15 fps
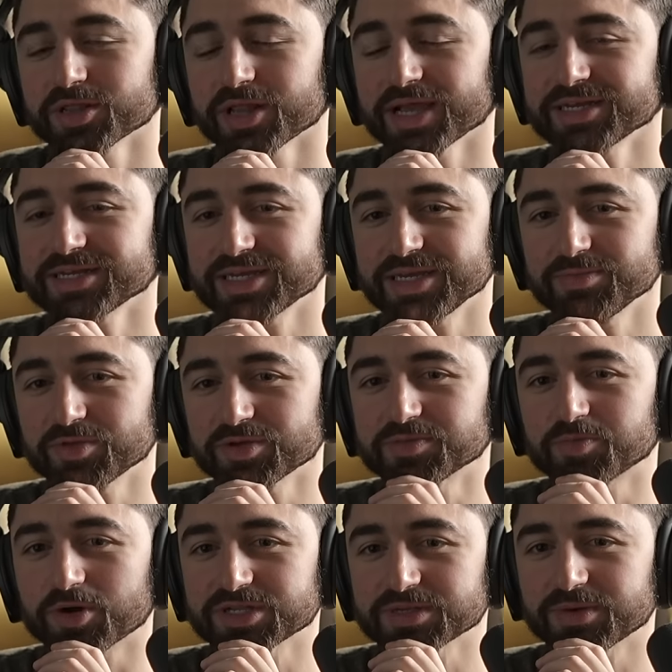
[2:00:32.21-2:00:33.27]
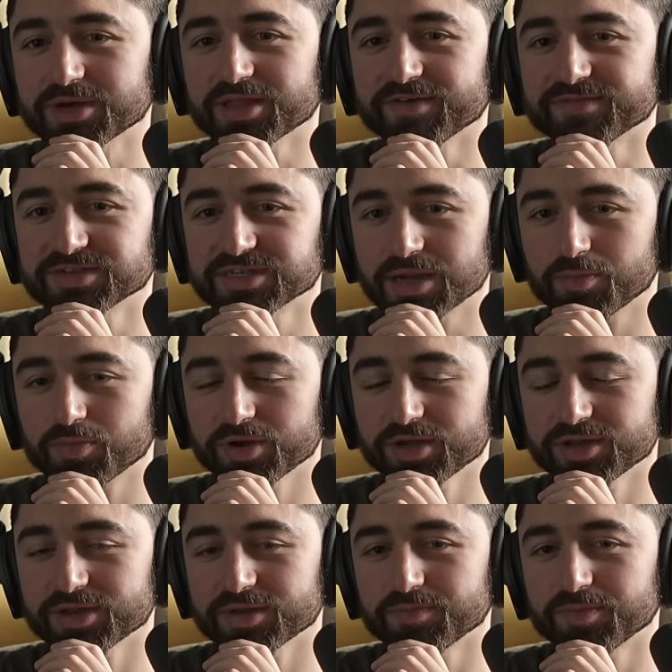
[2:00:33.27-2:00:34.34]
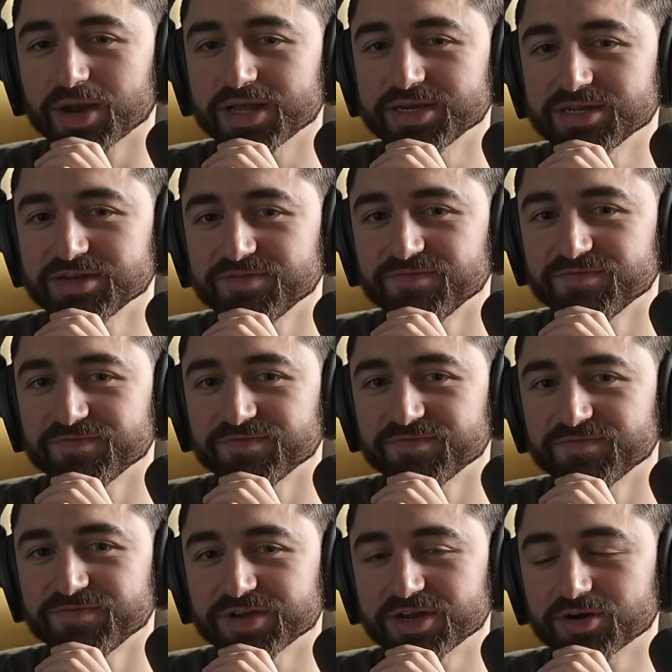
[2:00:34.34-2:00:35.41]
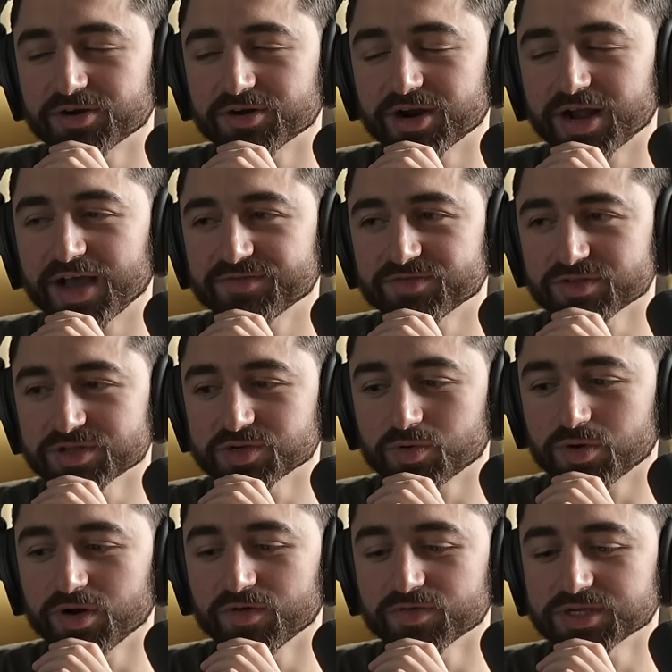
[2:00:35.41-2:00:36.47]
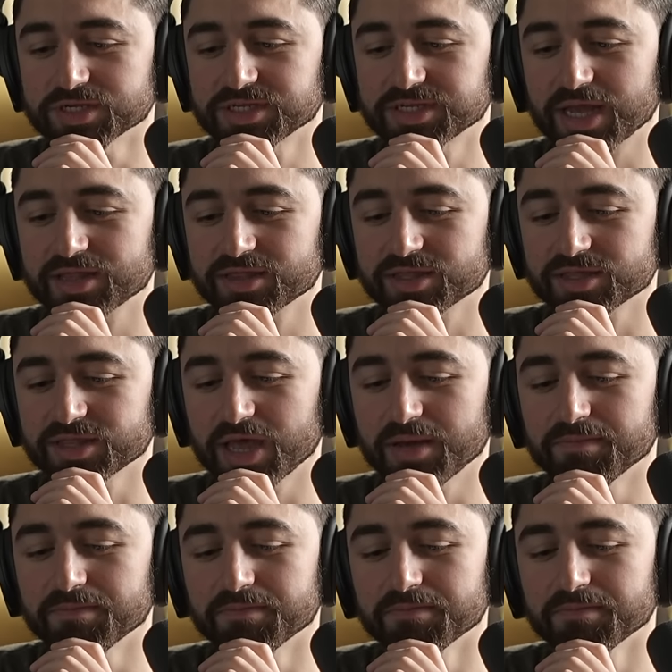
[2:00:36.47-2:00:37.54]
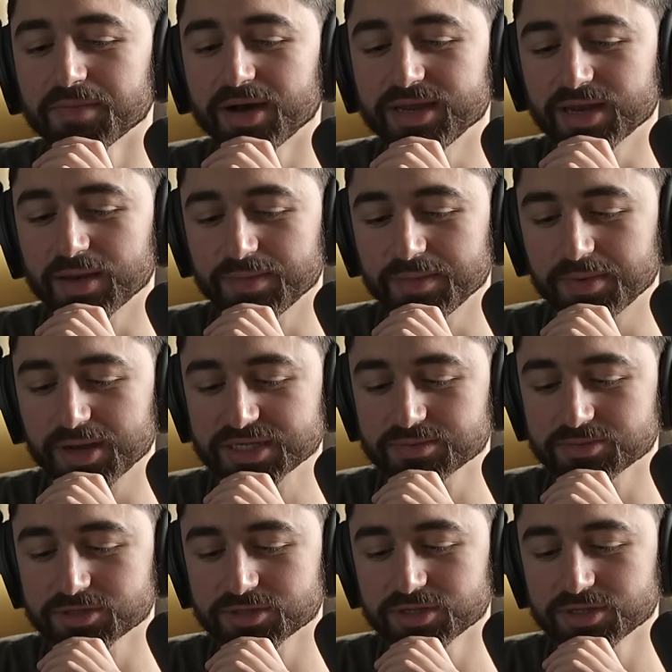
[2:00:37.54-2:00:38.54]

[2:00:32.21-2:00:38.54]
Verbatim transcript: like to keep those parts of my life separate, but I did figure after this Oreo versus statin thing that might not be possible.